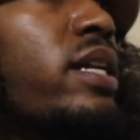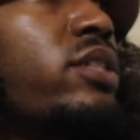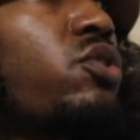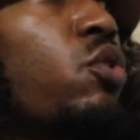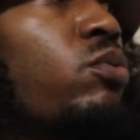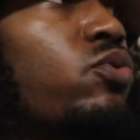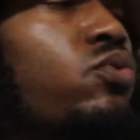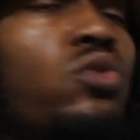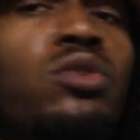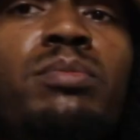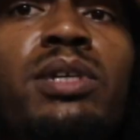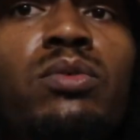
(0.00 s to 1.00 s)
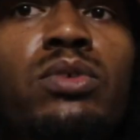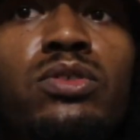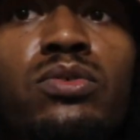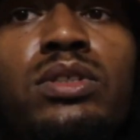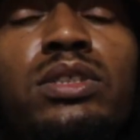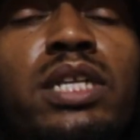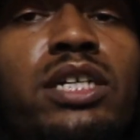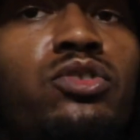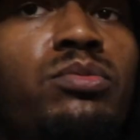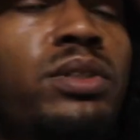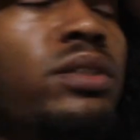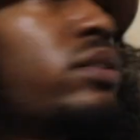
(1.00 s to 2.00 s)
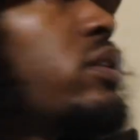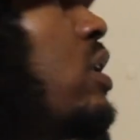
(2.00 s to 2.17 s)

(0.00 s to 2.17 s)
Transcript: that it's home to, it's going to be in what's known as detriment.